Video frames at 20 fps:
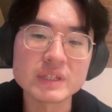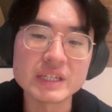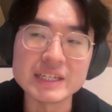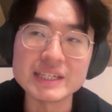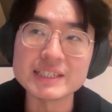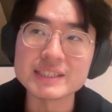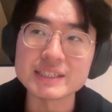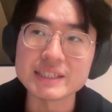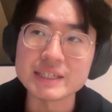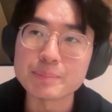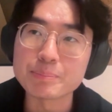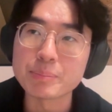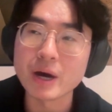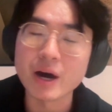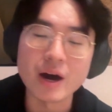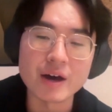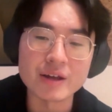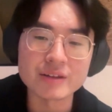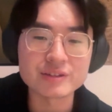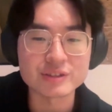easy
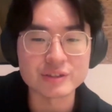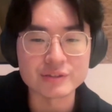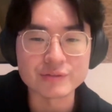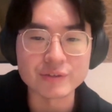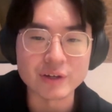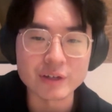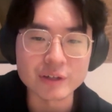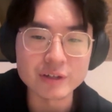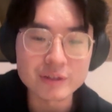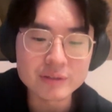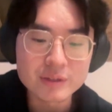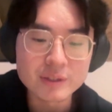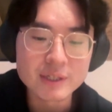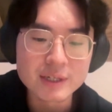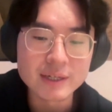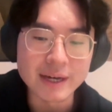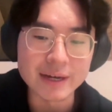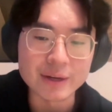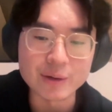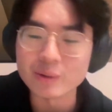path to follow,
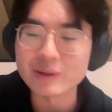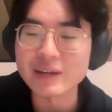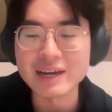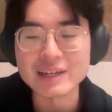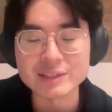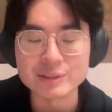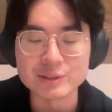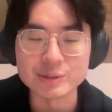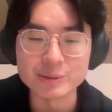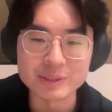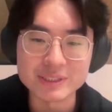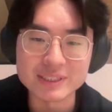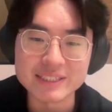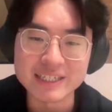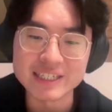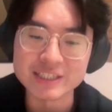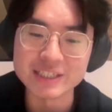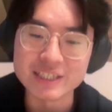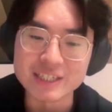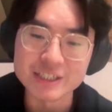and all I had to do was
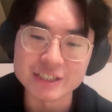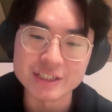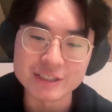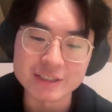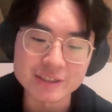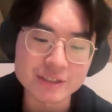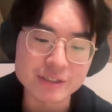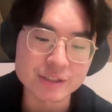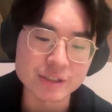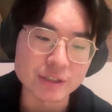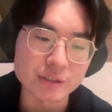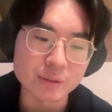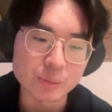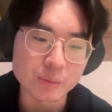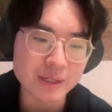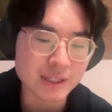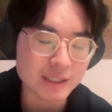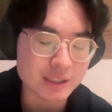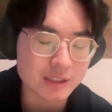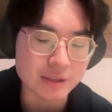stay diligent. So
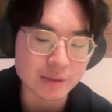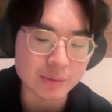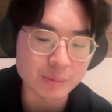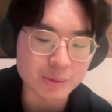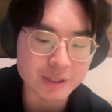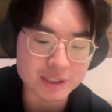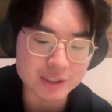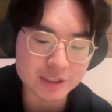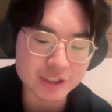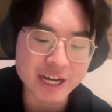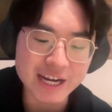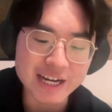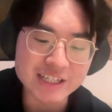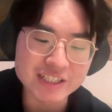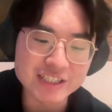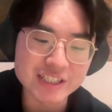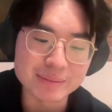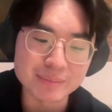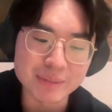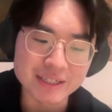what I
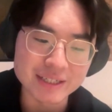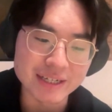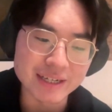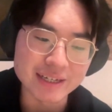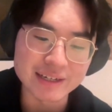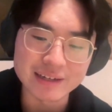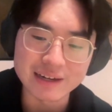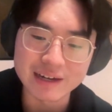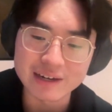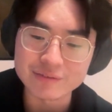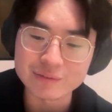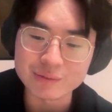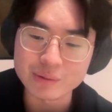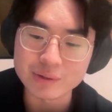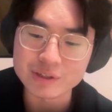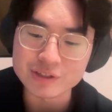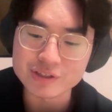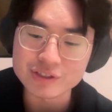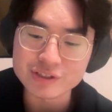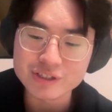changed in my daily life
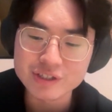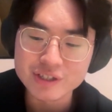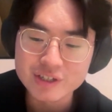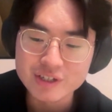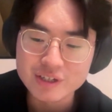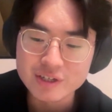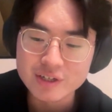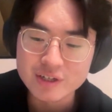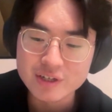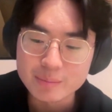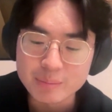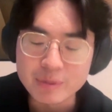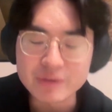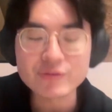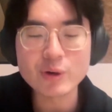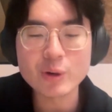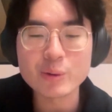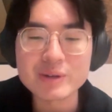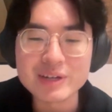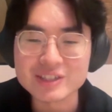was,
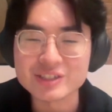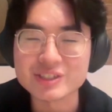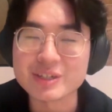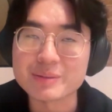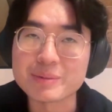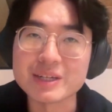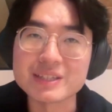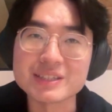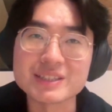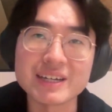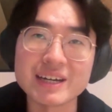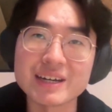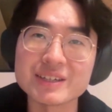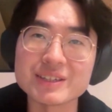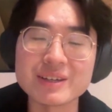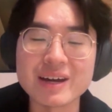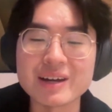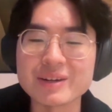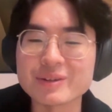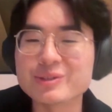before when I was job hunting,
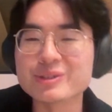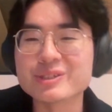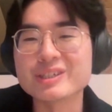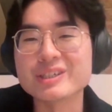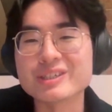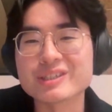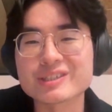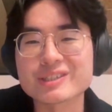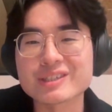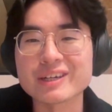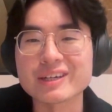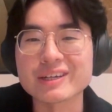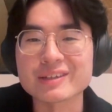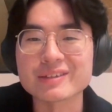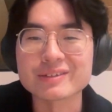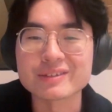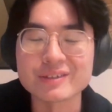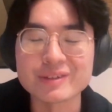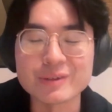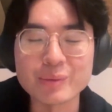I'd usually just like,
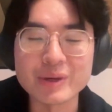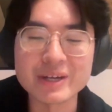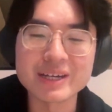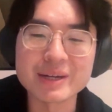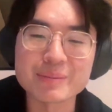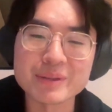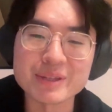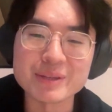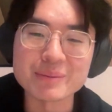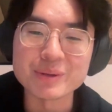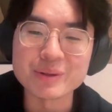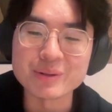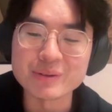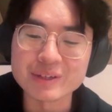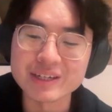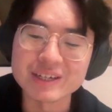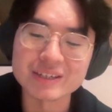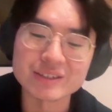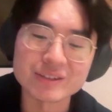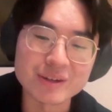you know, wake up in the
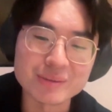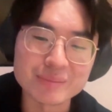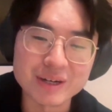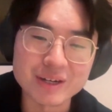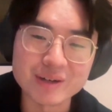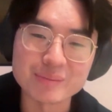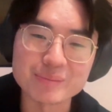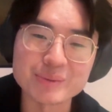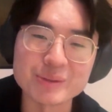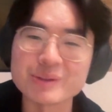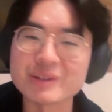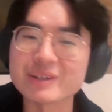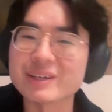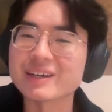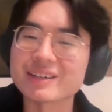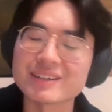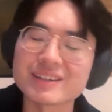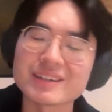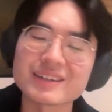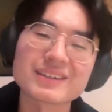morning, I'd go on my computer,
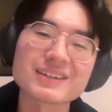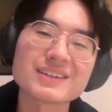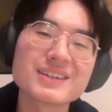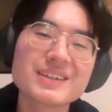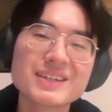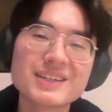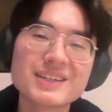I'd like